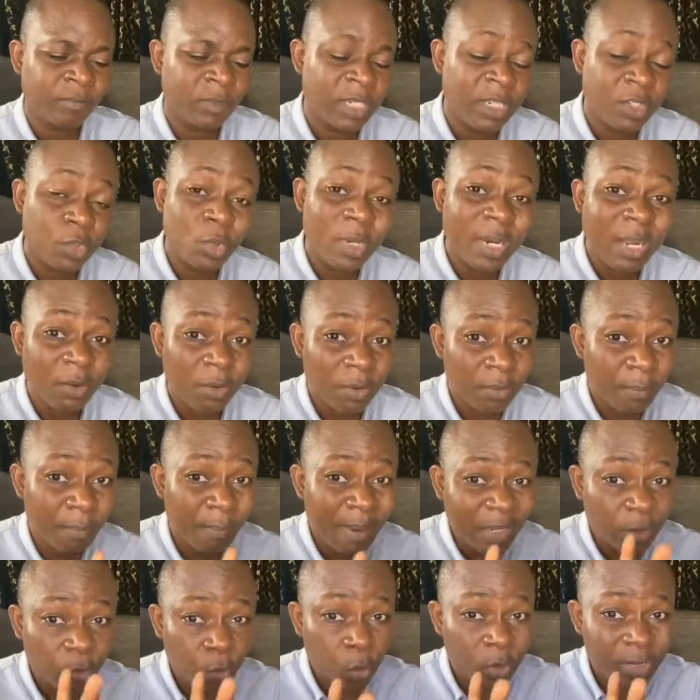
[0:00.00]
So now,
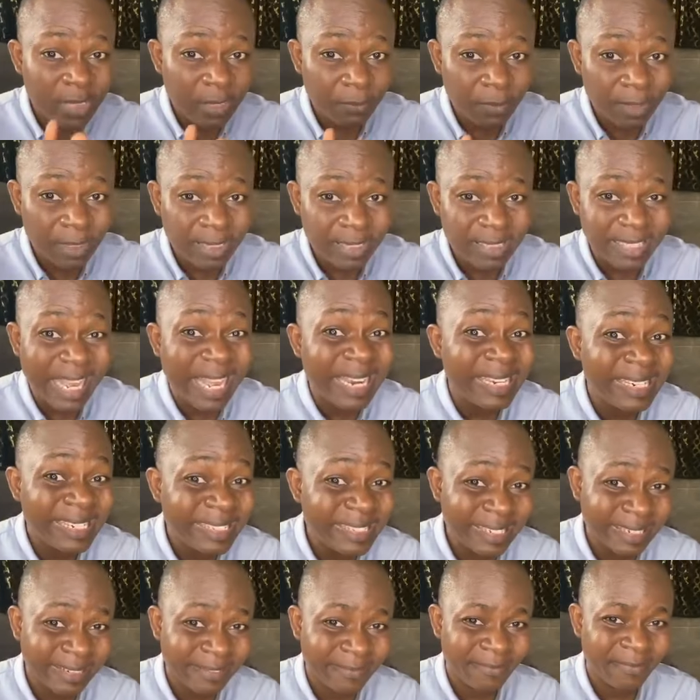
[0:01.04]
back to those seven things. And
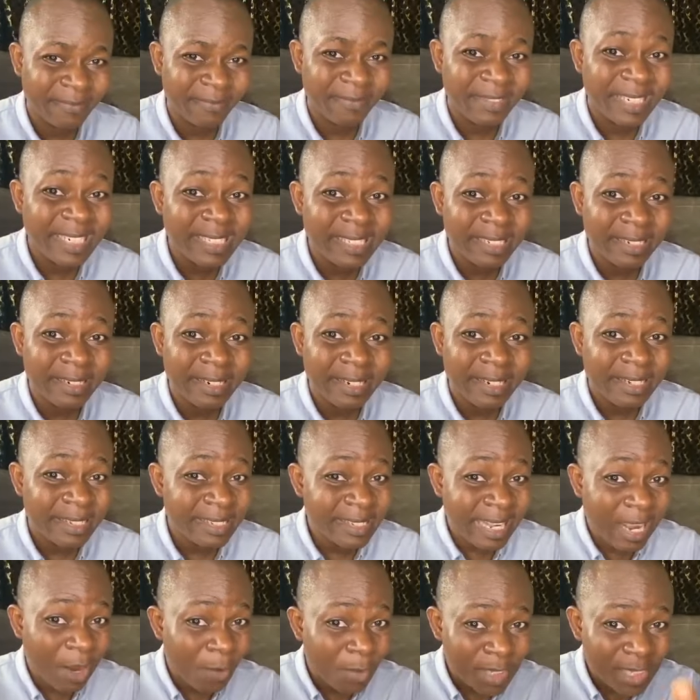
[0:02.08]
listen, listen,
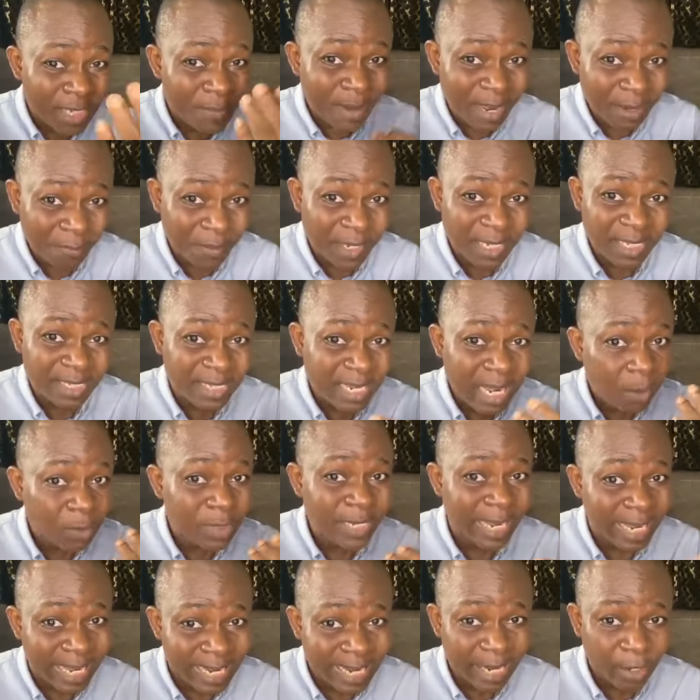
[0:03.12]
see how, see my face, see how
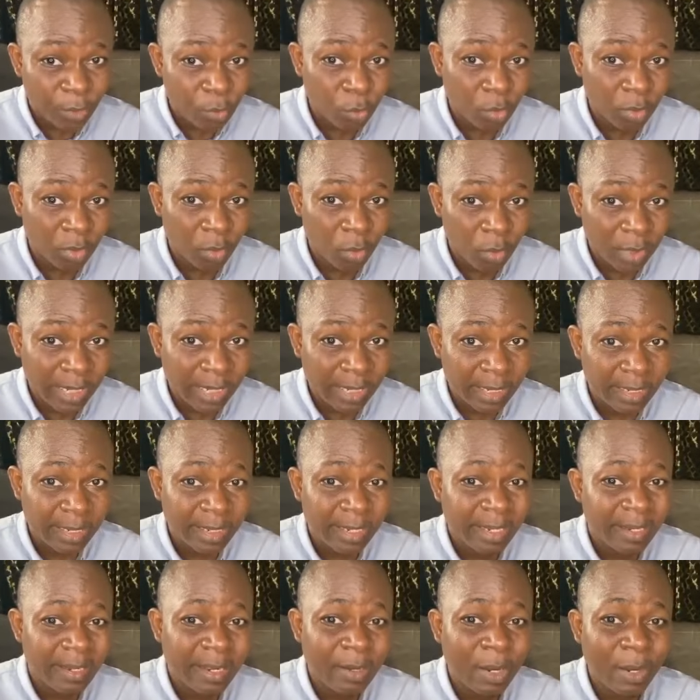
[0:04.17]
tired I look, okay?
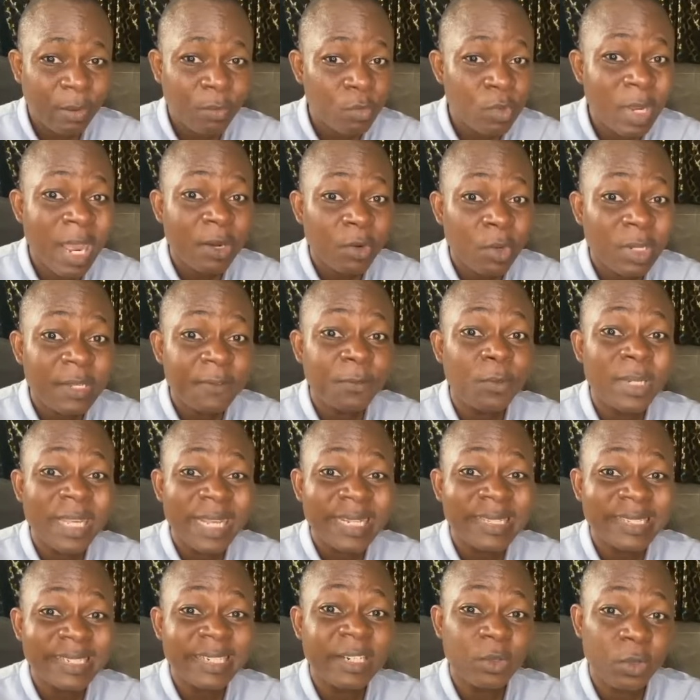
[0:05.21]
We are not even
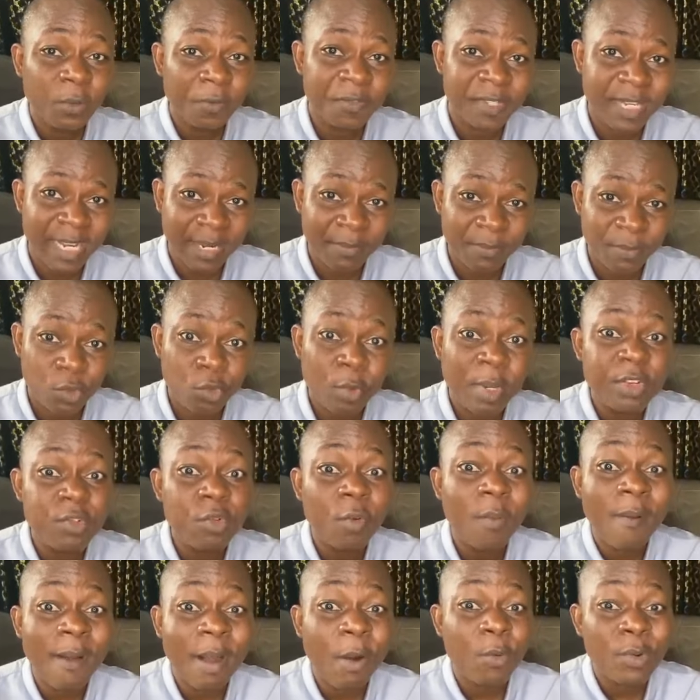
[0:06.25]
getting enough time to
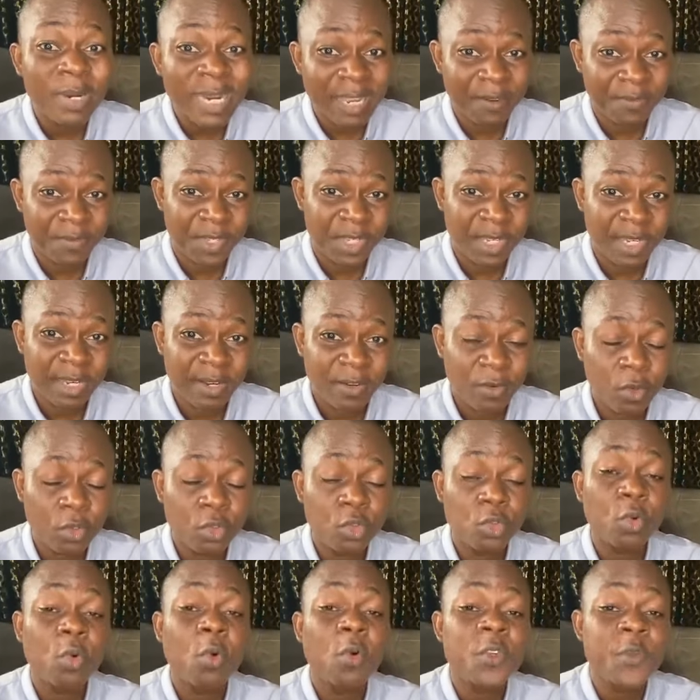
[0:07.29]
enjoy our own lives, not
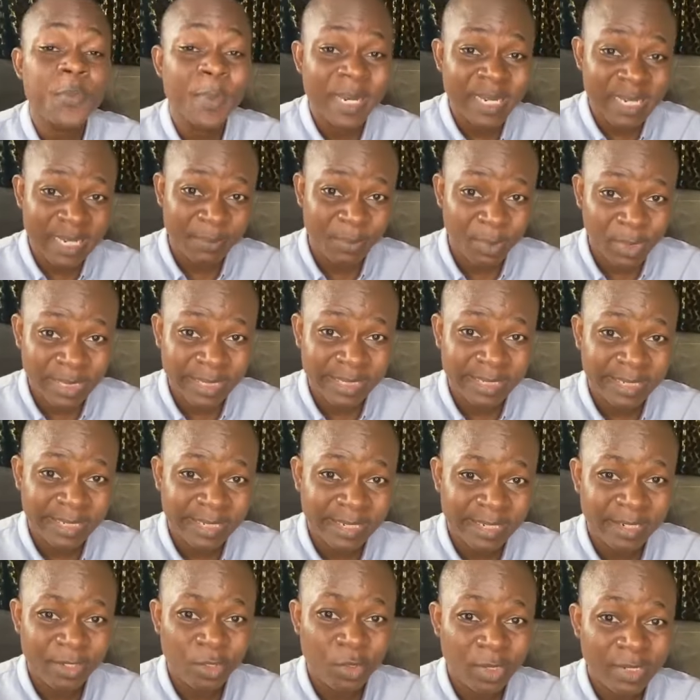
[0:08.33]
talk of spending money.
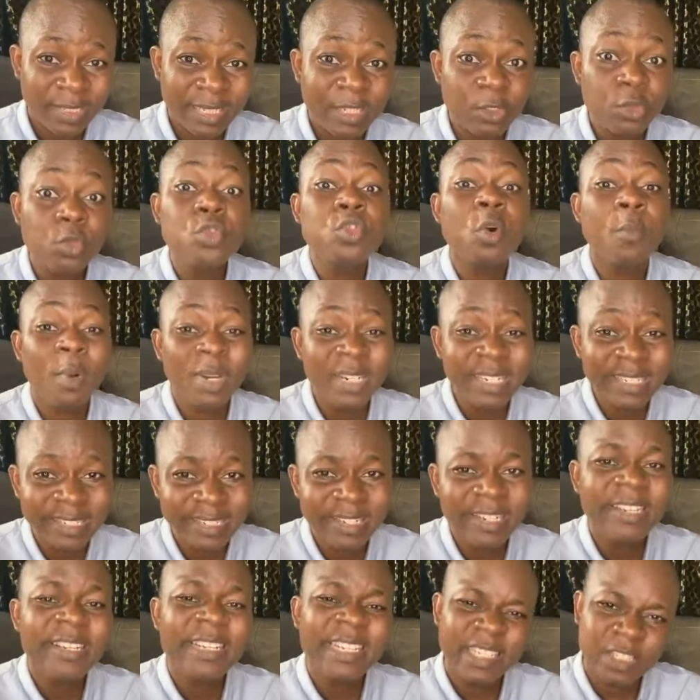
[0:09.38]
You understand? So your money
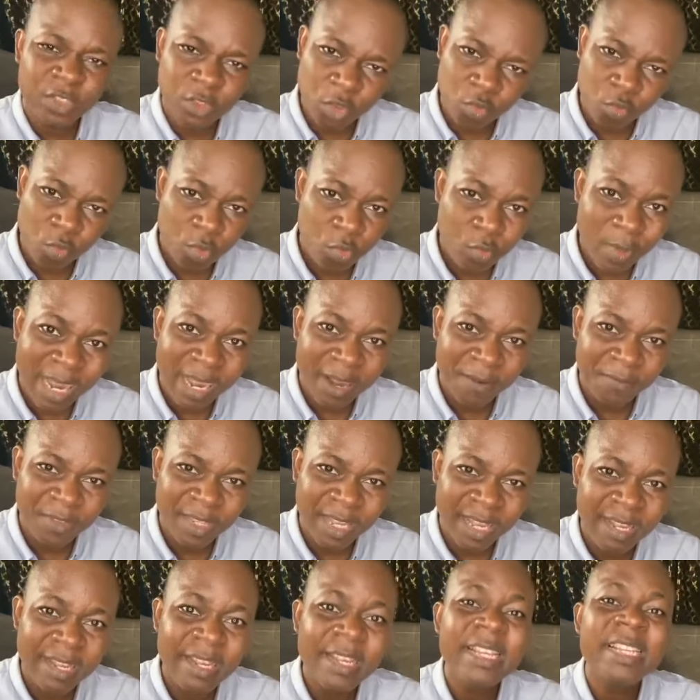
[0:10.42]
is not what we are after.
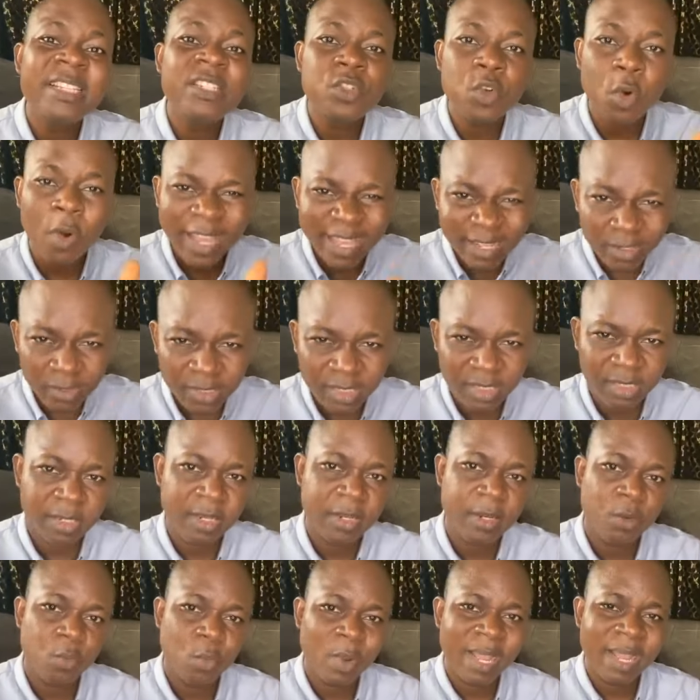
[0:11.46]
It's your health
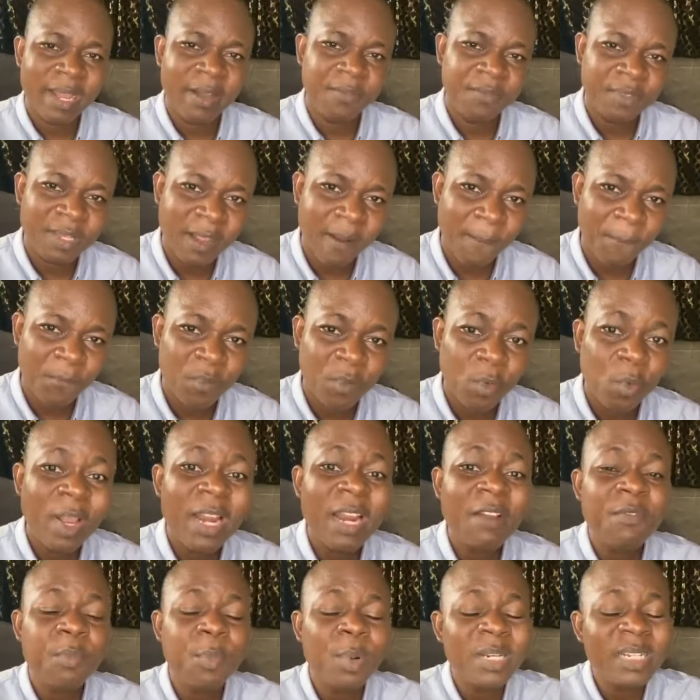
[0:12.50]
we are after. When
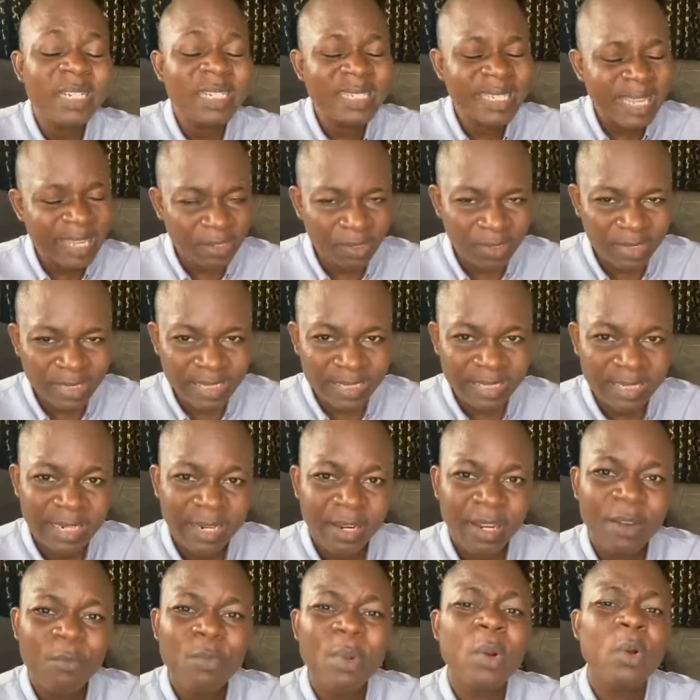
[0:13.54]
everybody is healthy,
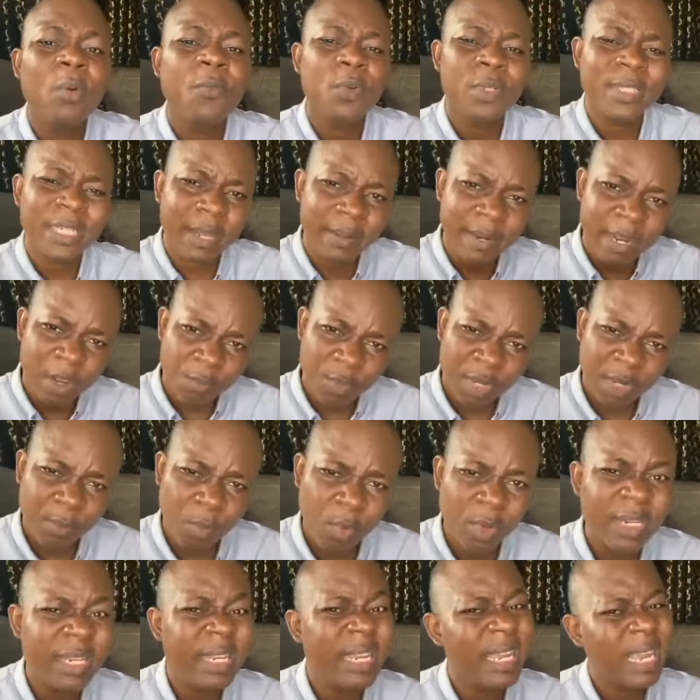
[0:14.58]
all of us can now make
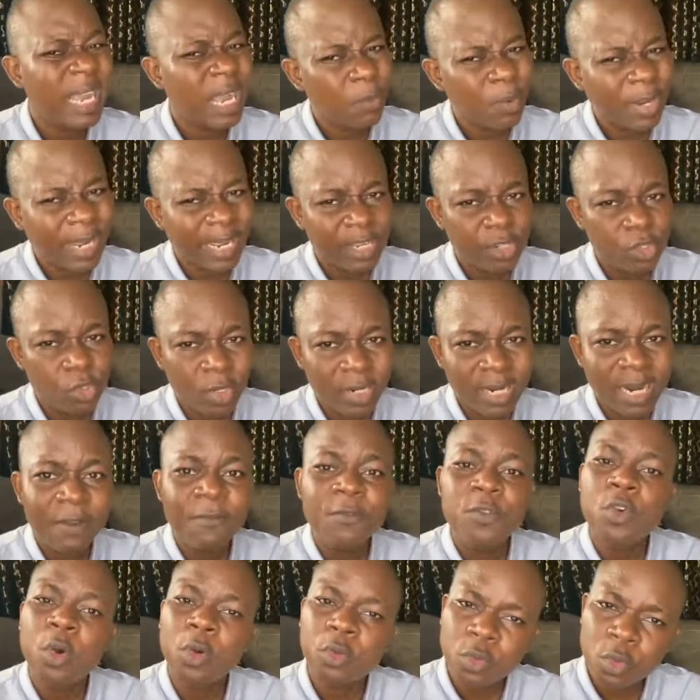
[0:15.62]
money and we can enjoy
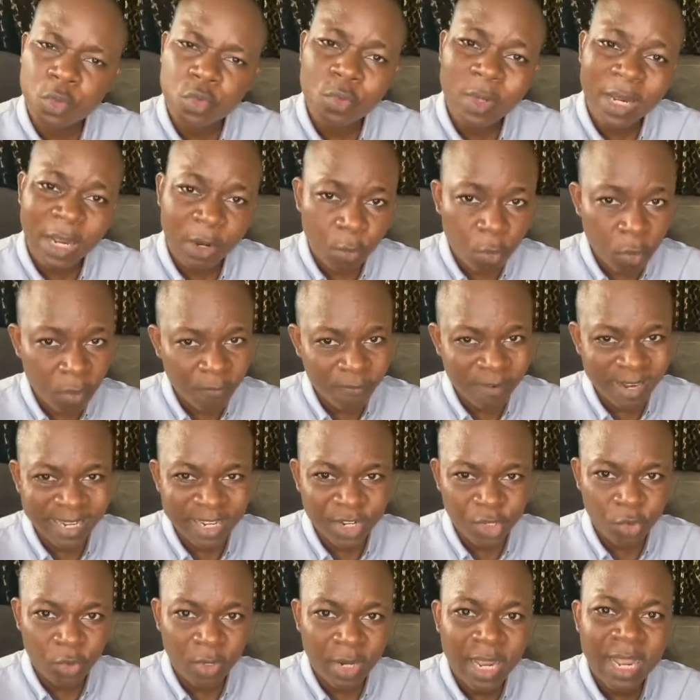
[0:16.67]
life. Doctor too can go on
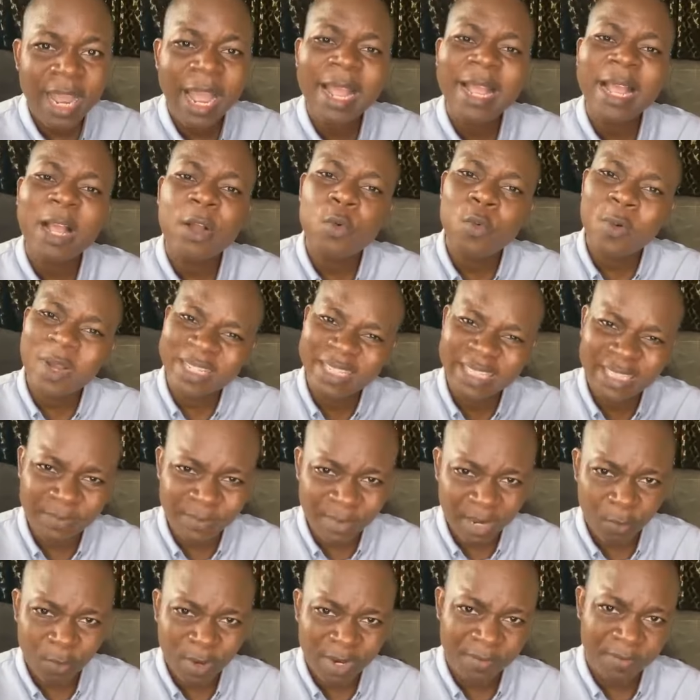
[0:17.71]
vacation. I can go and see
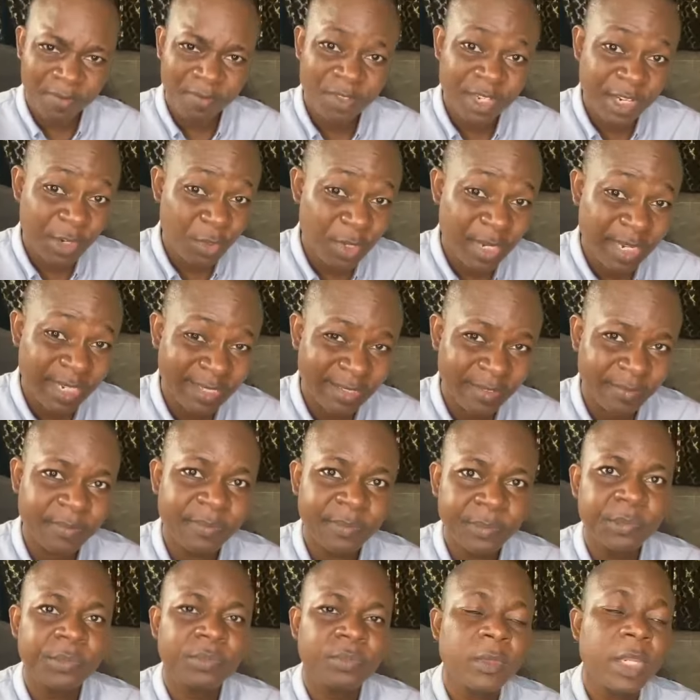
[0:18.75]
my wife. She you get.
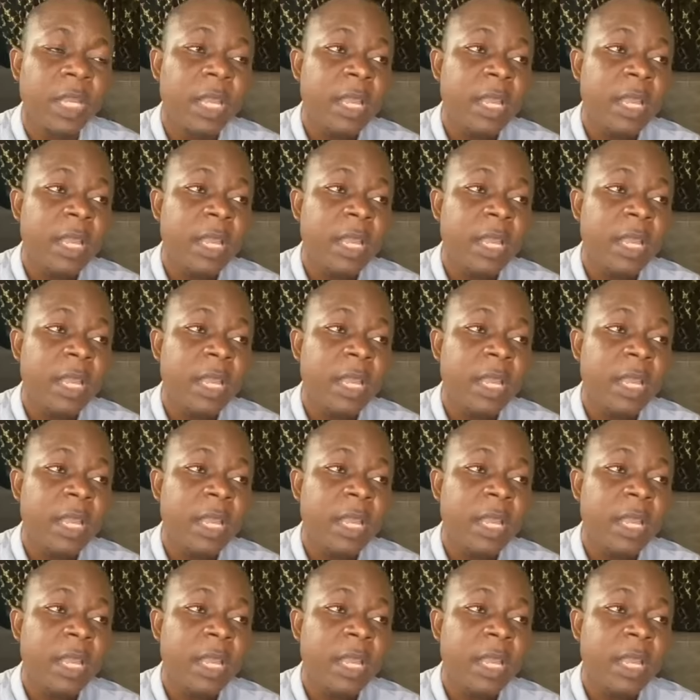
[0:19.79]
Mm-hmm.